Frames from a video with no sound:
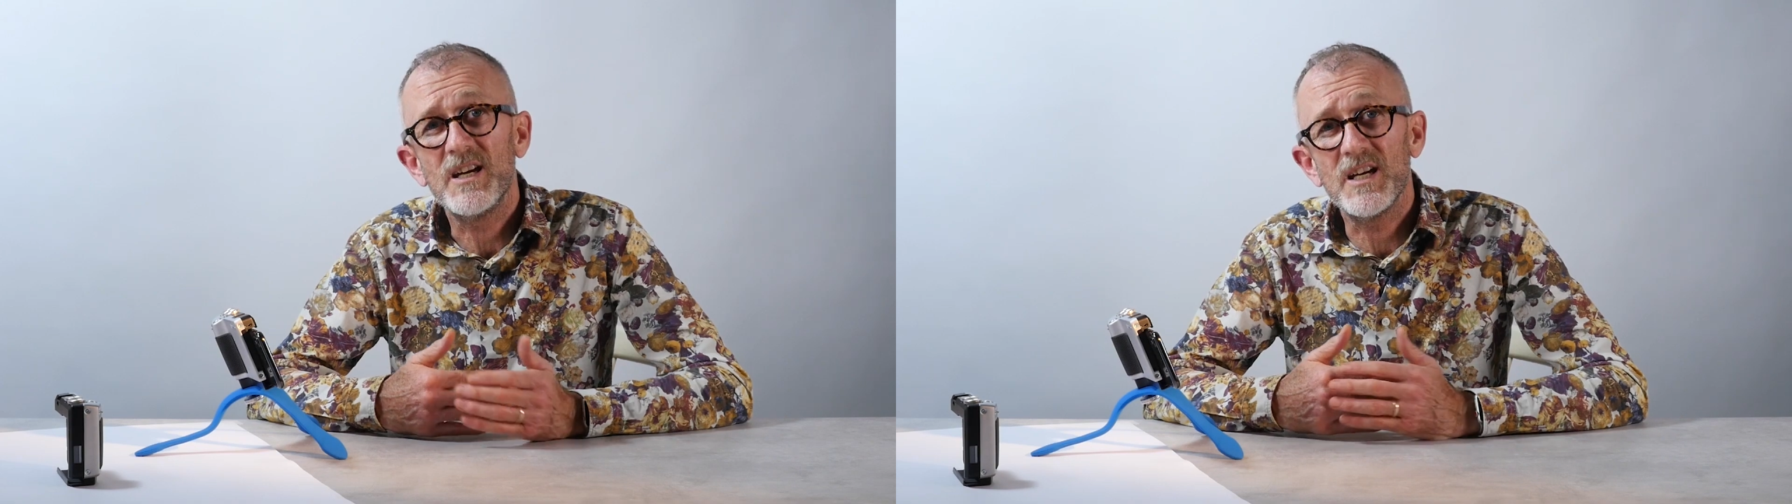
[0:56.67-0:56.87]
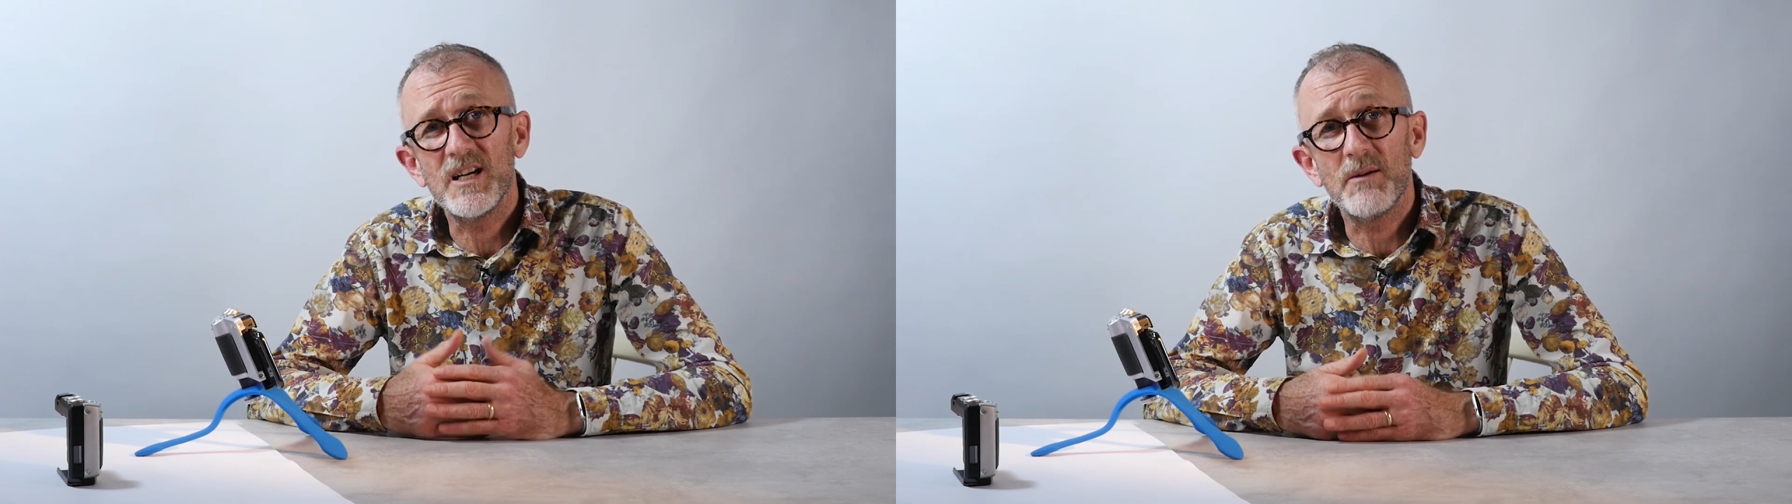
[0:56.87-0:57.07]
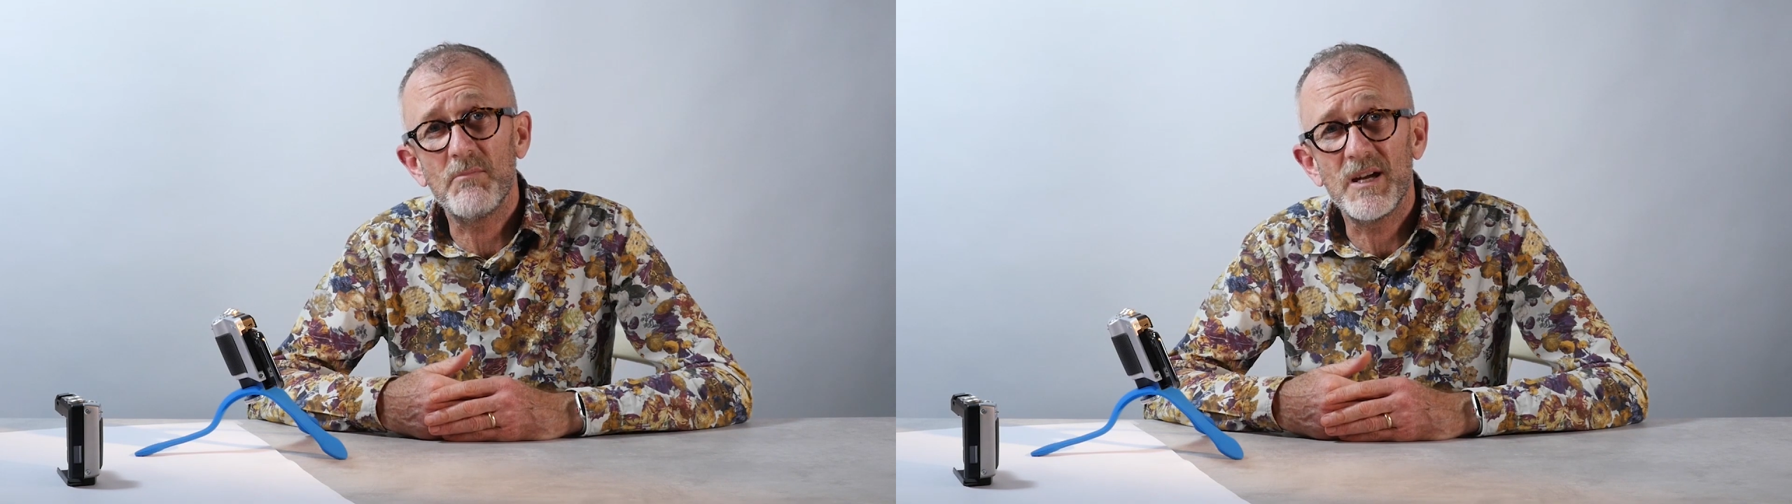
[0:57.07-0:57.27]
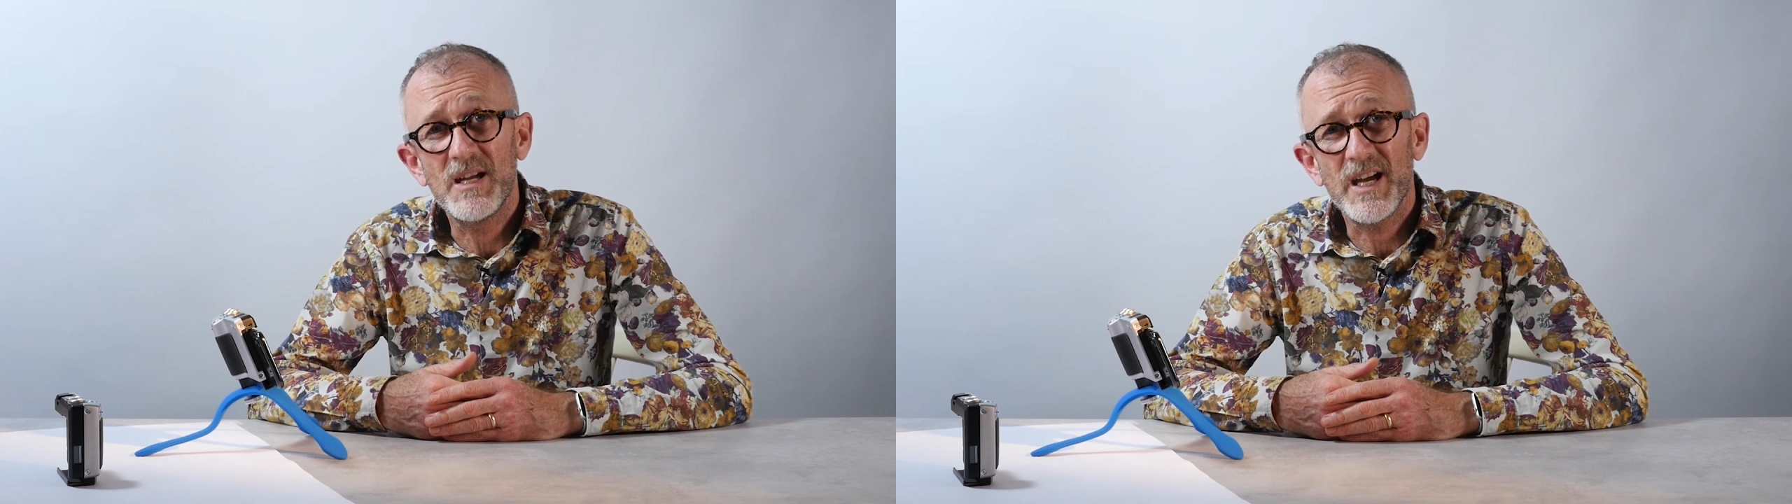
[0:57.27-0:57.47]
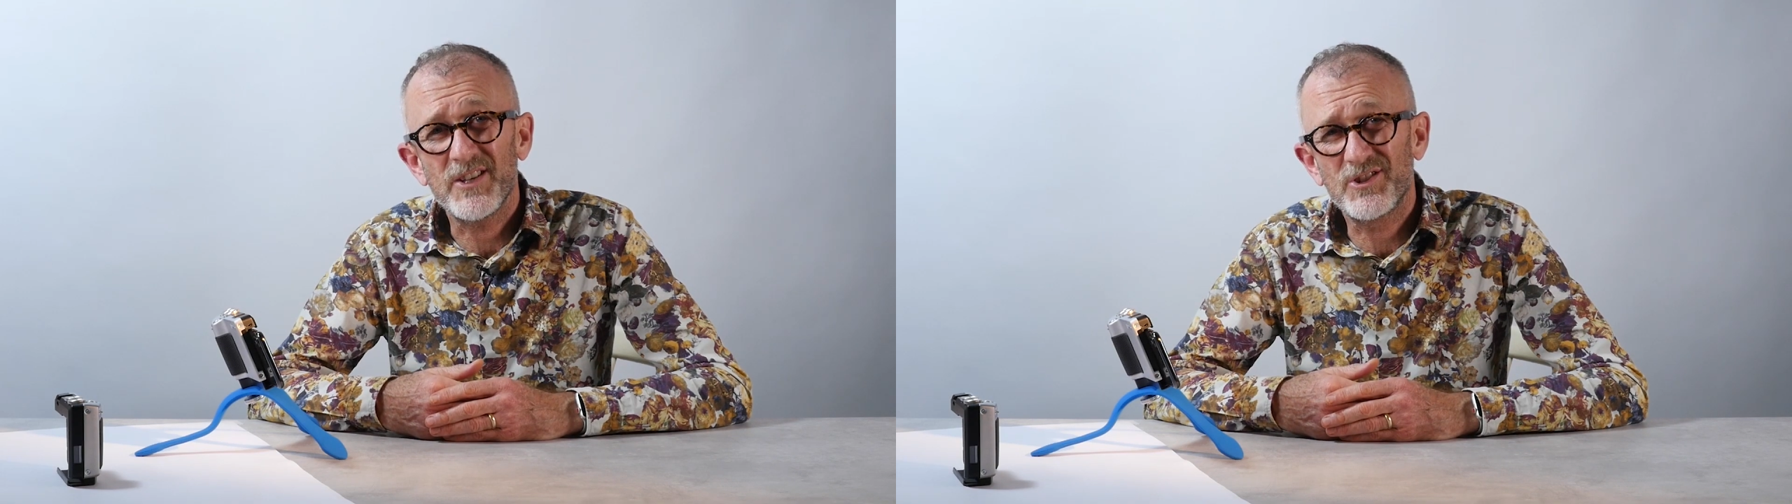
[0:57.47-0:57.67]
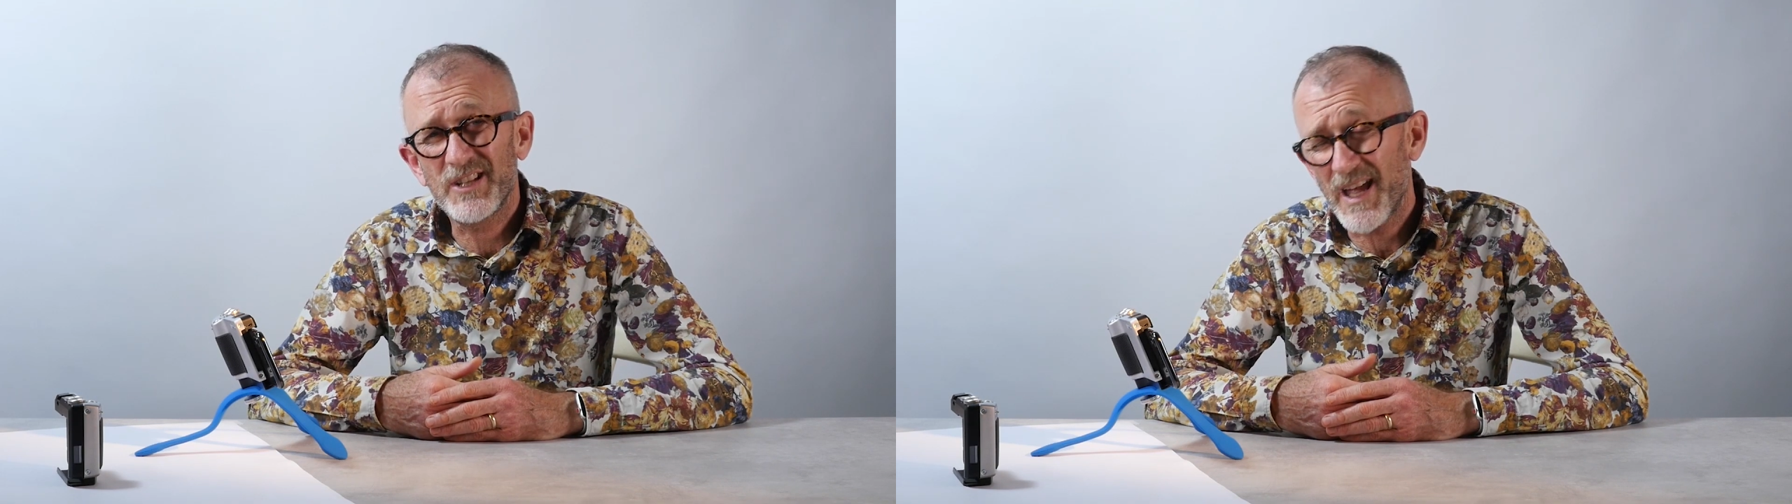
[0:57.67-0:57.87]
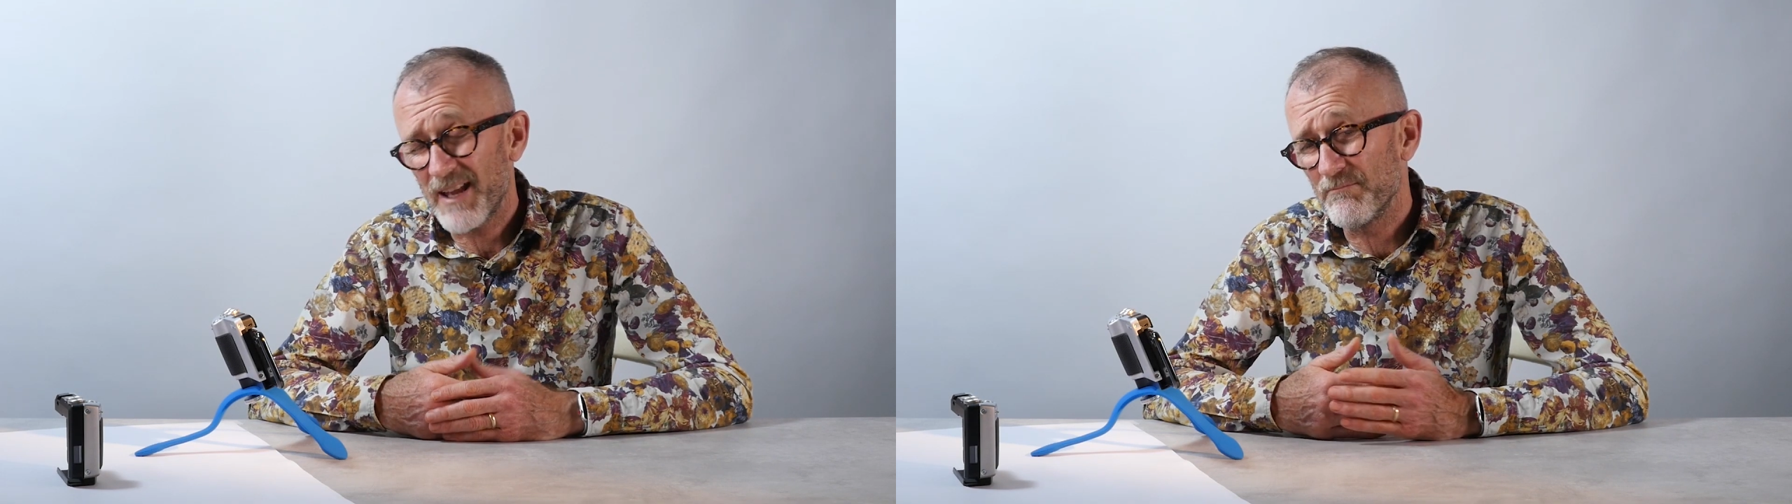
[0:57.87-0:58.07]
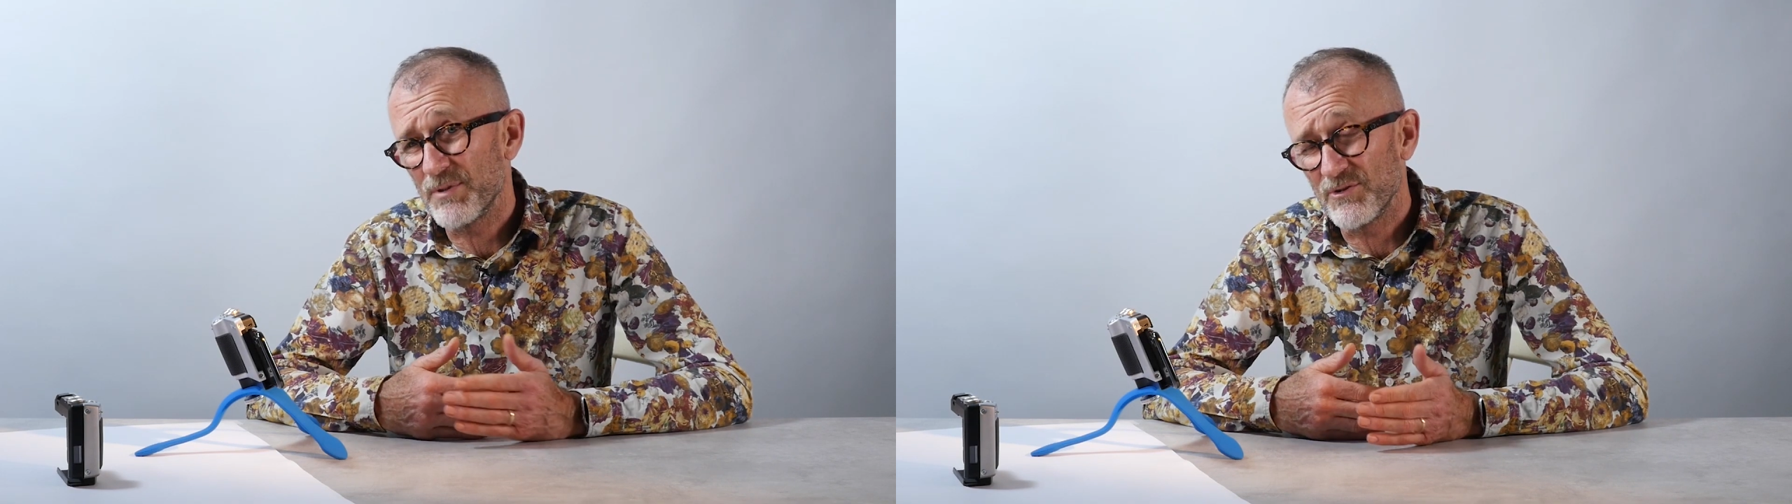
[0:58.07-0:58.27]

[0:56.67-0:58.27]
and can